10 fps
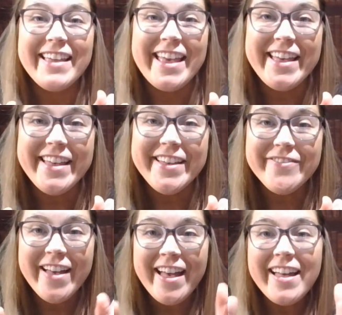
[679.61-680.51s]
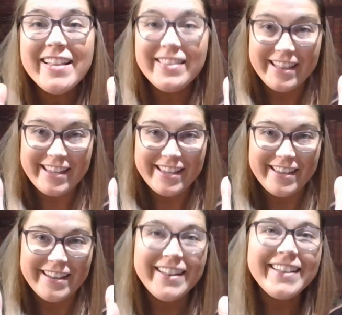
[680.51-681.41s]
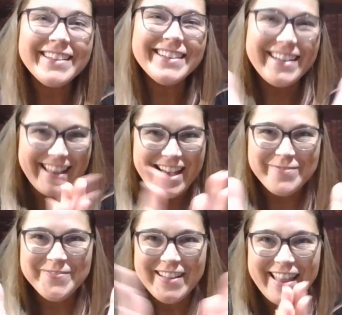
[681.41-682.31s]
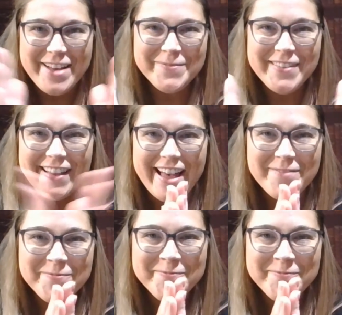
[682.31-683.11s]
Give a little clap, clap, clap.